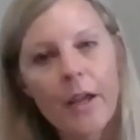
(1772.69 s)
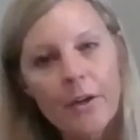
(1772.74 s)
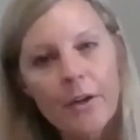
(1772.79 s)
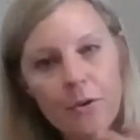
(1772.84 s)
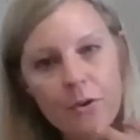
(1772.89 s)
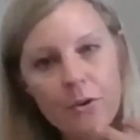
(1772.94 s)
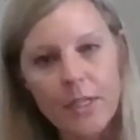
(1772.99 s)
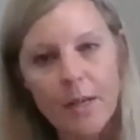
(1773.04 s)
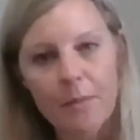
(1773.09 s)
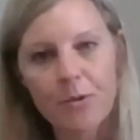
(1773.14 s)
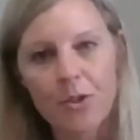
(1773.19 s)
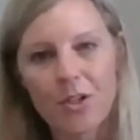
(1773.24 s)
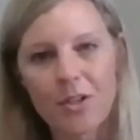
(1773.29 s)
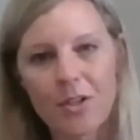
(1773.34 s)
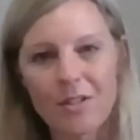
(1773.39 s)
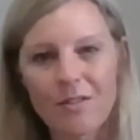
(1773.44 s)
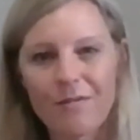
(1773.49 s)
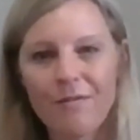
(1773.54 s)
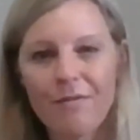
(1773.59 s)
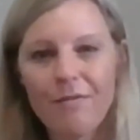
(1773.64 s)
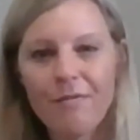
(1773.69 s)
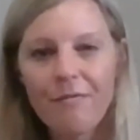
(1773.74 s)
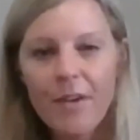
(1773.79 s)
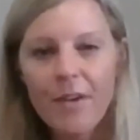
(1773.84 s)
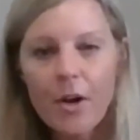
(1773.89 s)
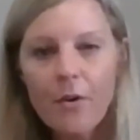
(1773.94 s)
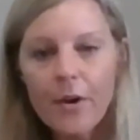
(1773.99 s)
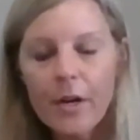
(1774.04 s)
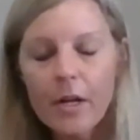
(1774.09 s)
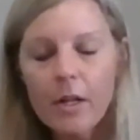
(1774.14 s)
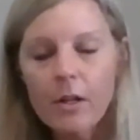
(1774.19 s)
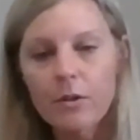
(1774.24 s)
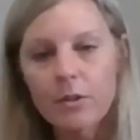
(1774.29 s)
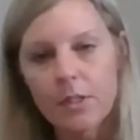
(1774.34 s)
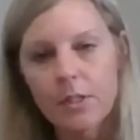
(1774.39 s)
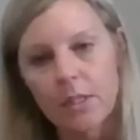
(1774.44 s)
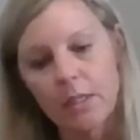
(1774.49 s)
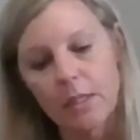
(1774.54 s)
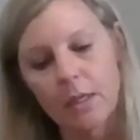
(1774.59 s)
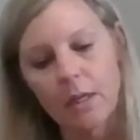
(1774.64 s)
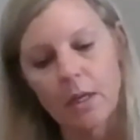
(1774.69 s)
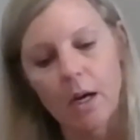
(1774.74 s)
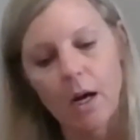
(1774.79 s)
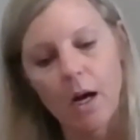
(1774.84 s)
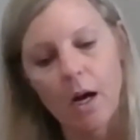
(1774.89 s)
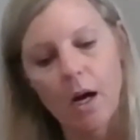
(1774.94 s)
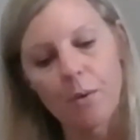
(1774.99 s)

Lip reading: interoception is very closely